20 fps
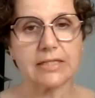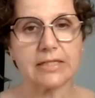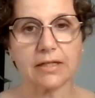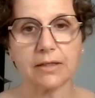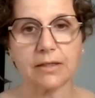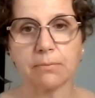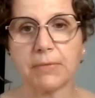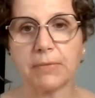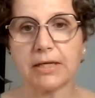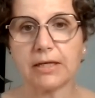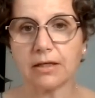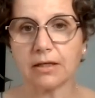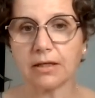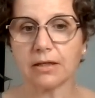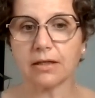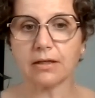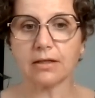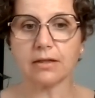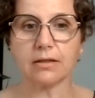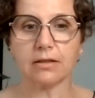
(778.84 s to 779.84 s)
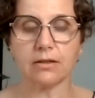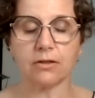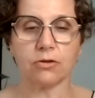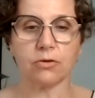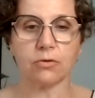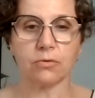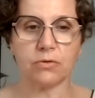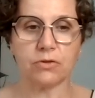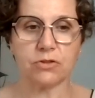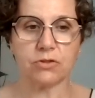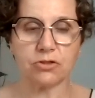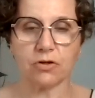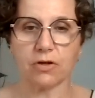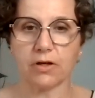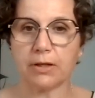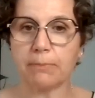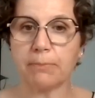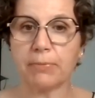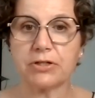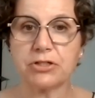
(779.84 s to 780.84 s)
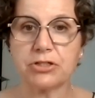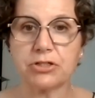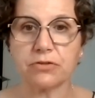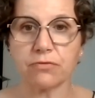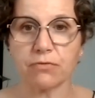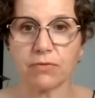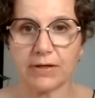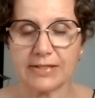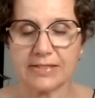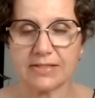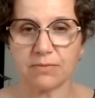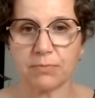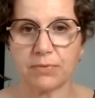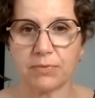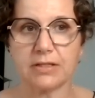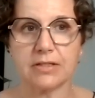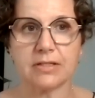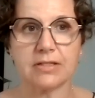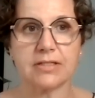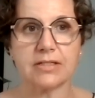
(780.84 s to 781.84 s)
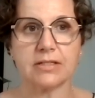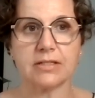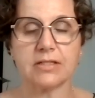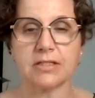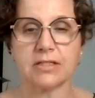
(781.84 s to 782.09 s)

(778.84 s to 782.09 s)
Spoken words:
like making, you try a bunch of recipes